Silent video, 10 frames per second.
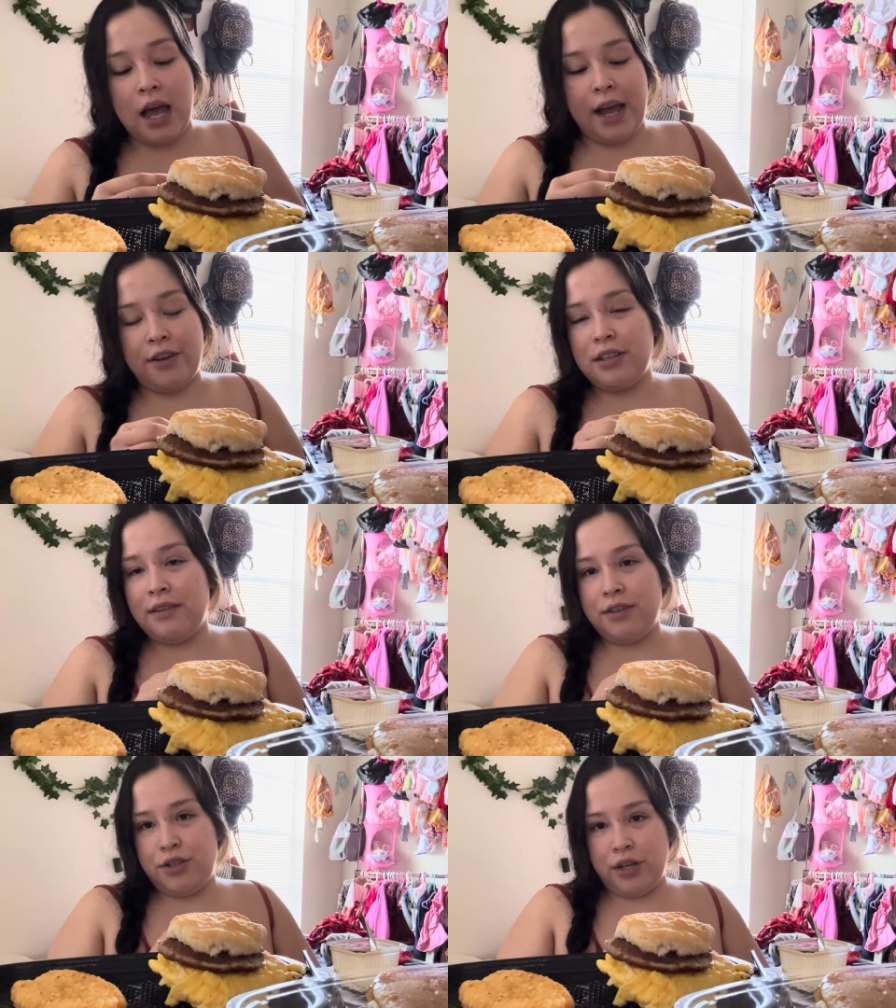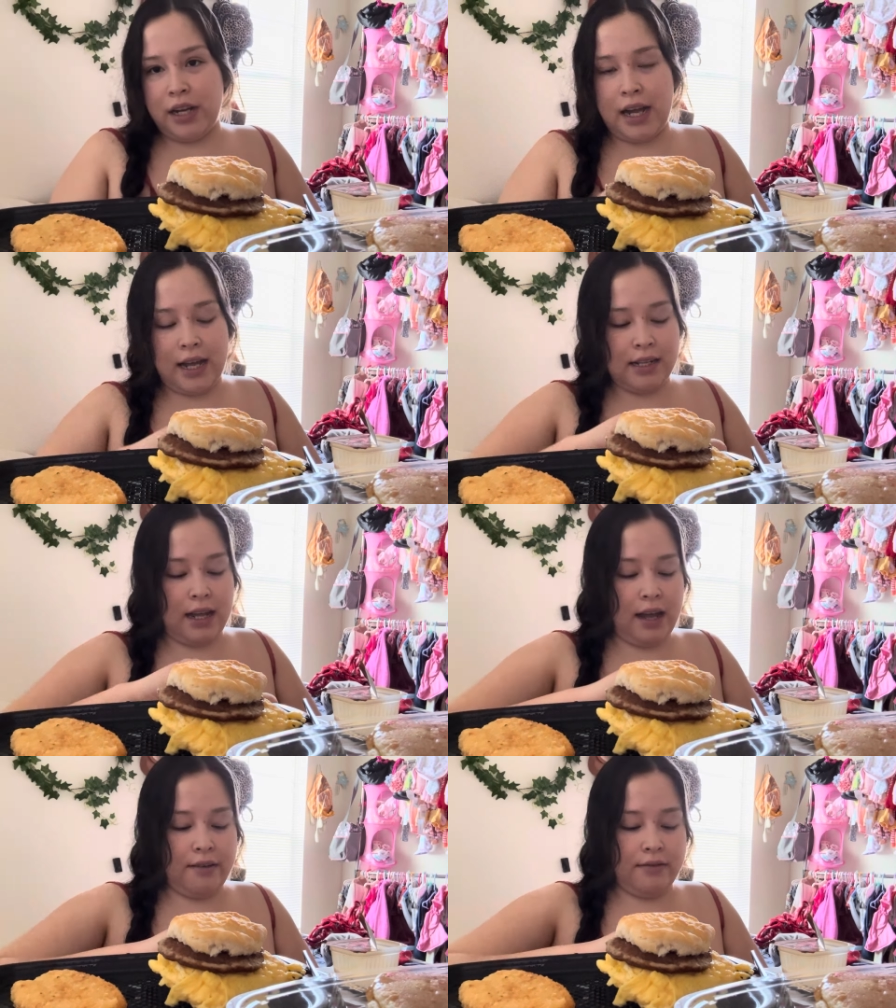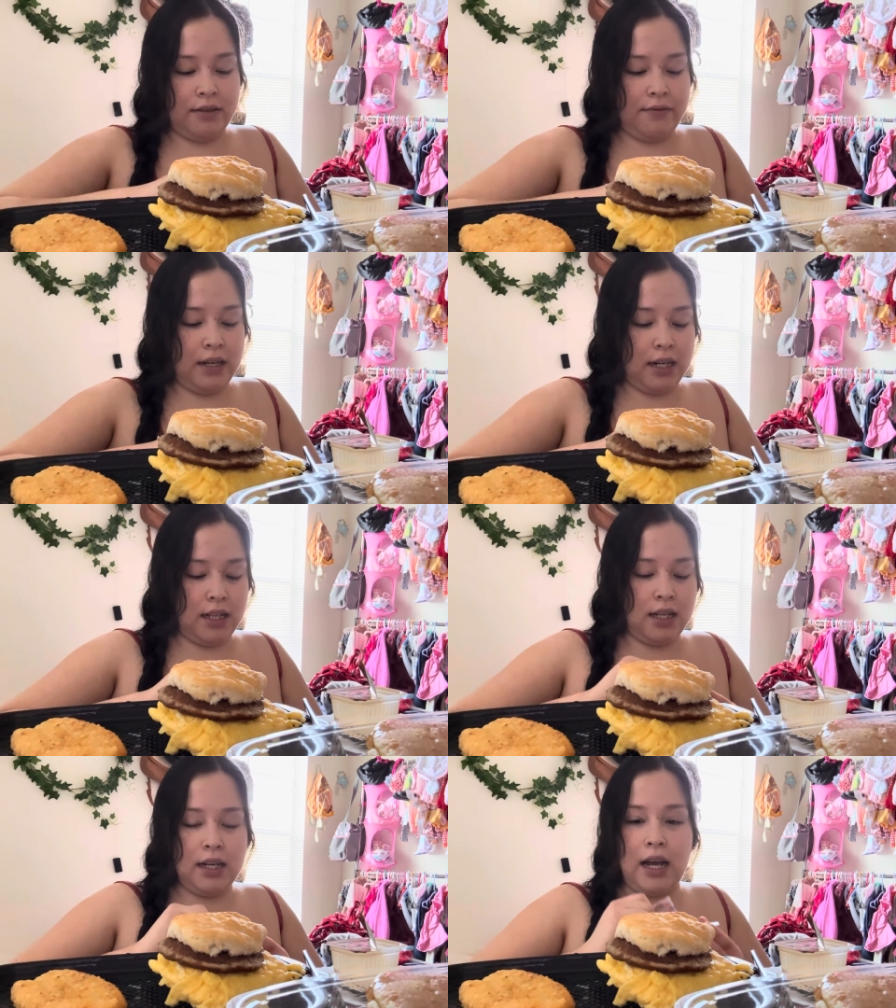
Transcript: I also have a drink, guys. I have a vanilla